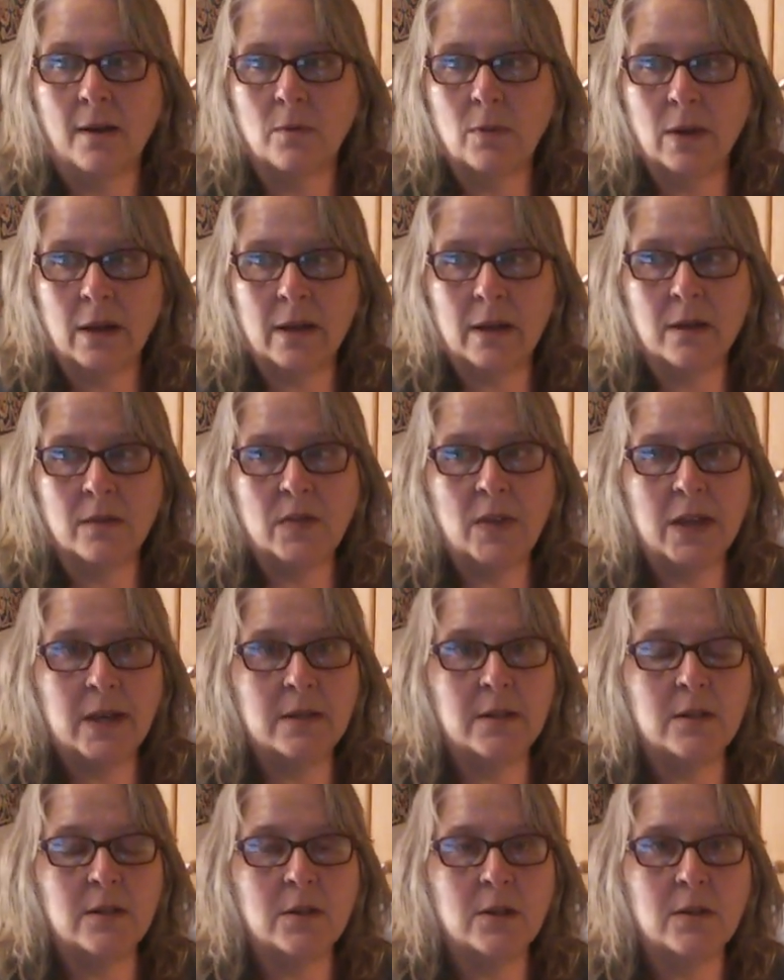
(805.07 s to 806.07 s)
Really good
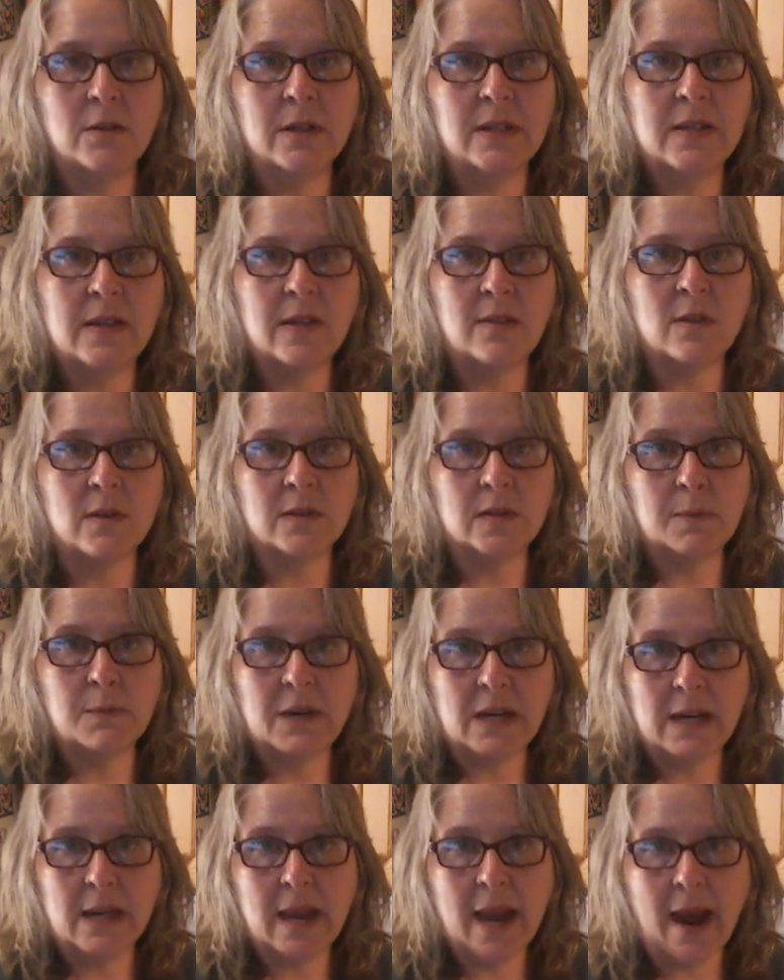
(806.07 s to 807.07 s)
thing to do is get those
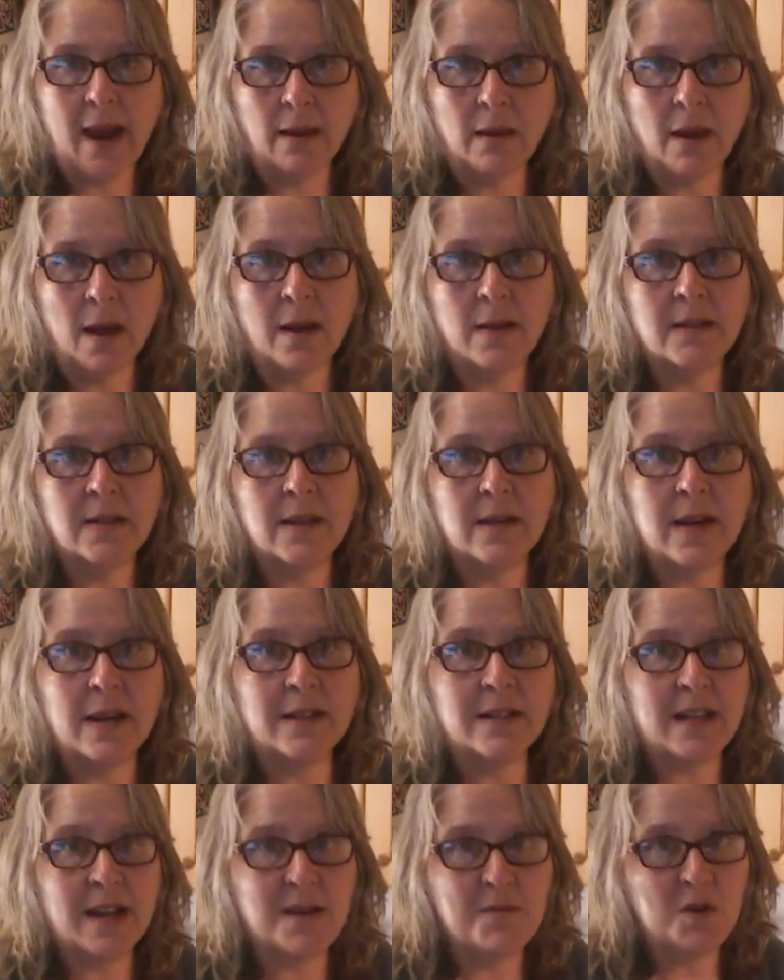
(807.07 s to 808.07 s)
mini catalogs. The
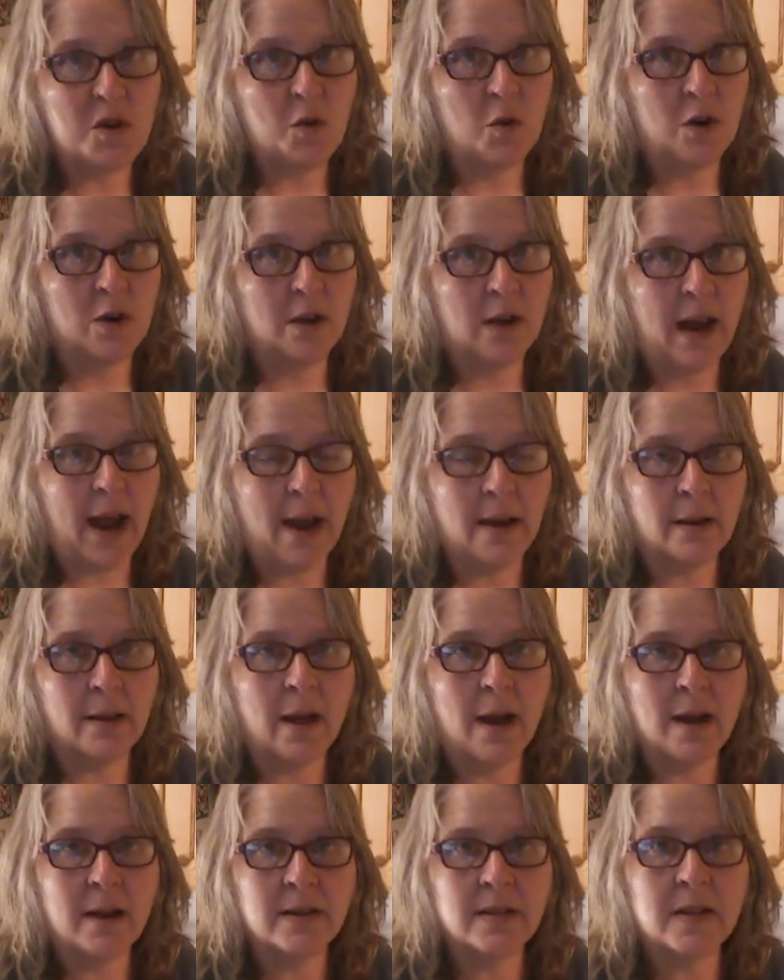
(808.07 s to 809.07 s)
next time you order
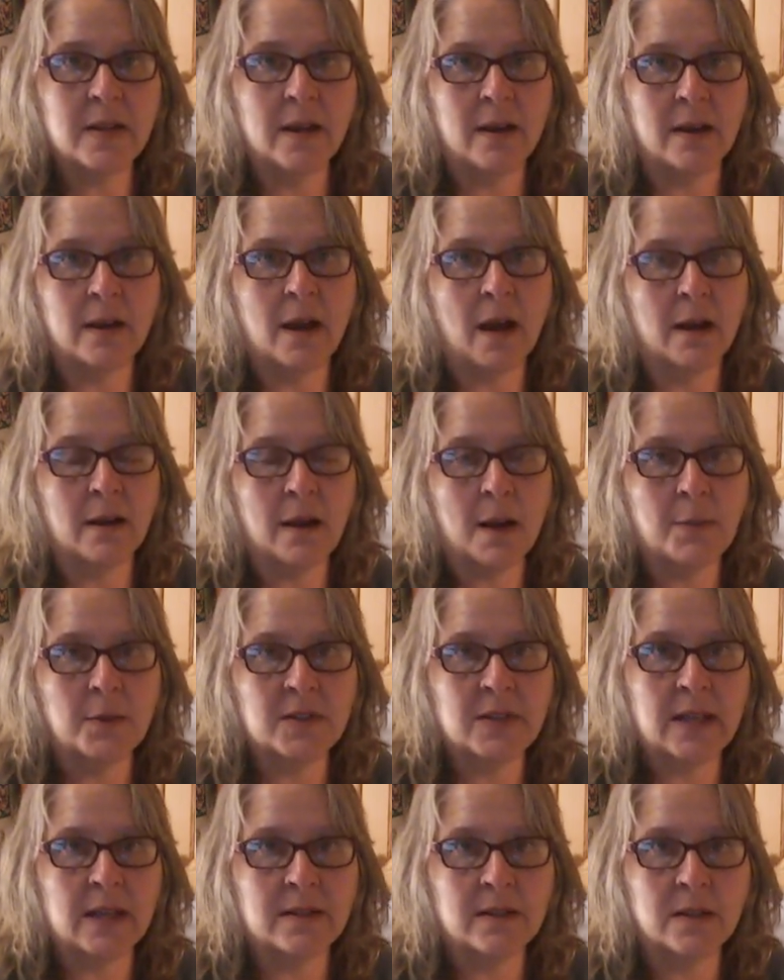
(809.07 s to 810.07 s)
catalogs, get a
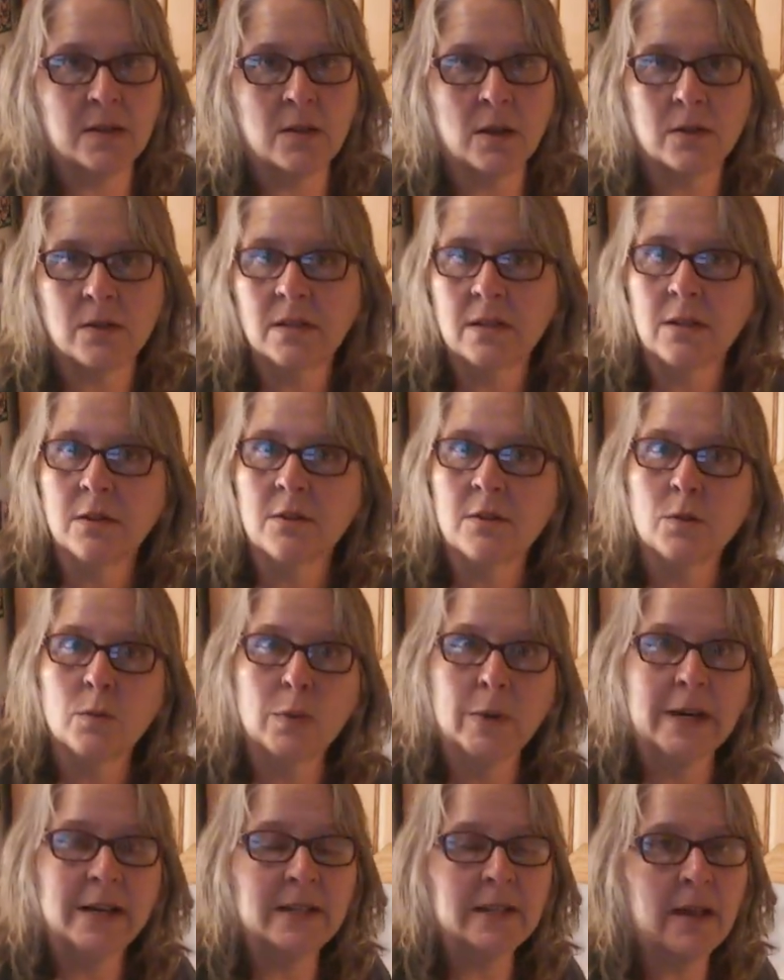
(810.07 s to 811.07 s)
couple sets of those. They're
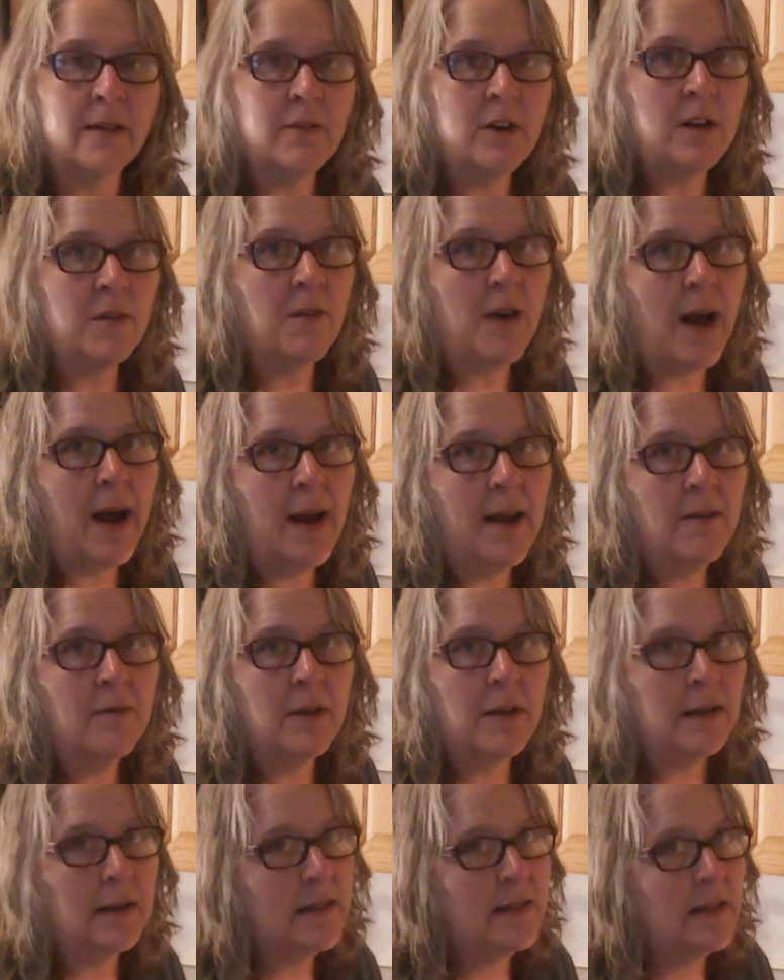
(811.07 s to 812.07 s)

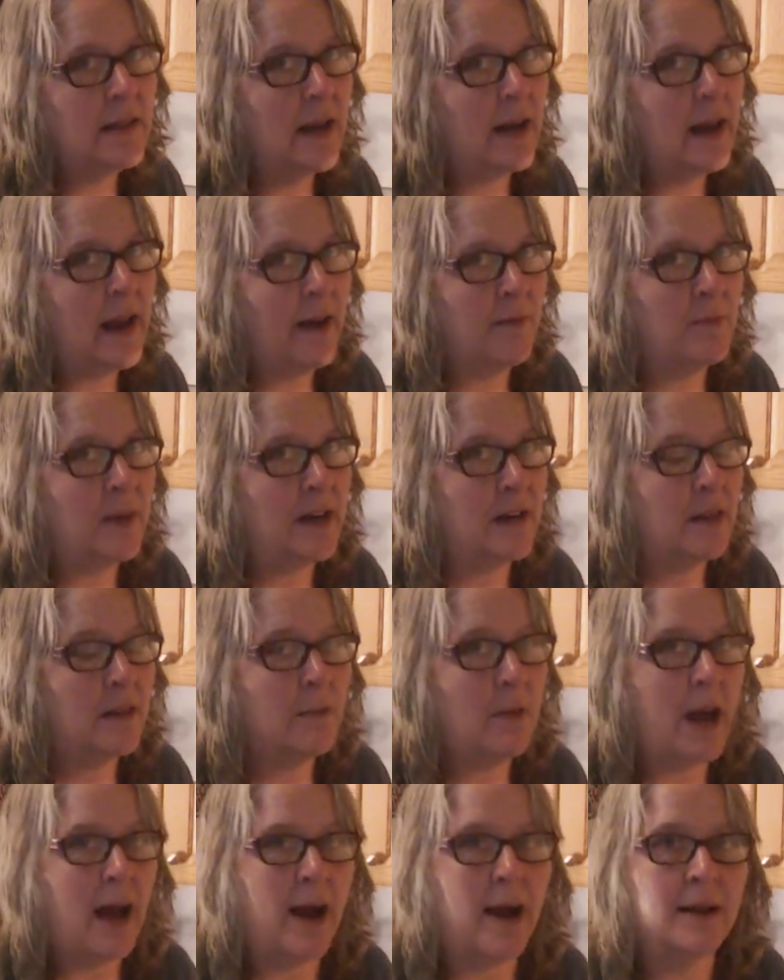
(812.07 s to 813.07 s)
$3.75. At least they have been in
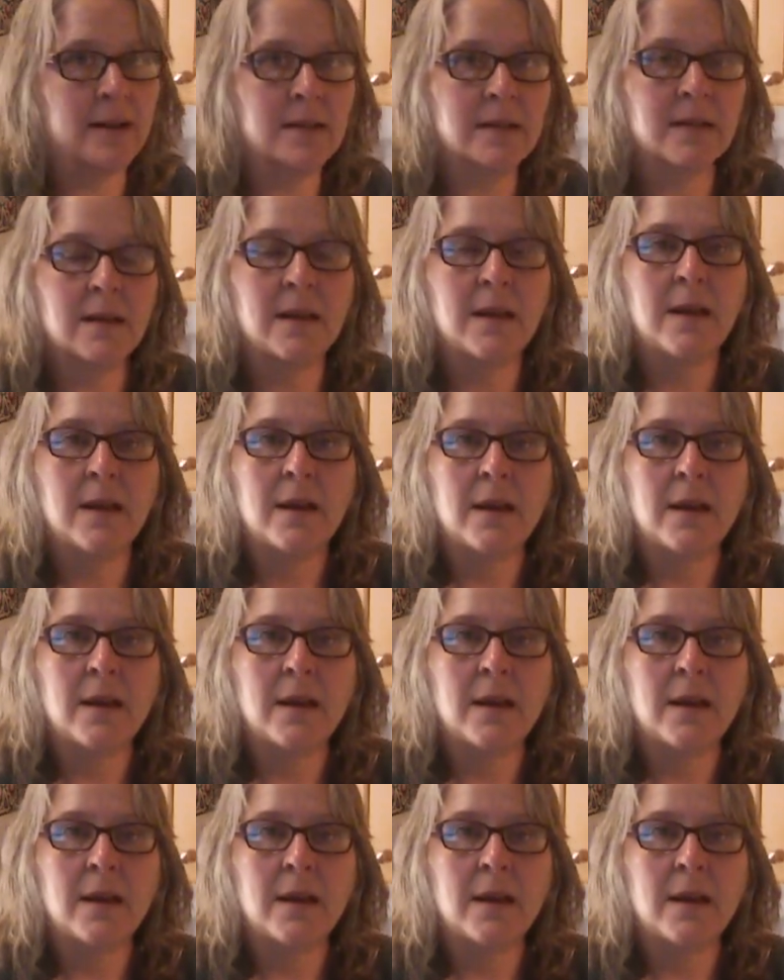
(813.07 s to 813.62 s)
the past.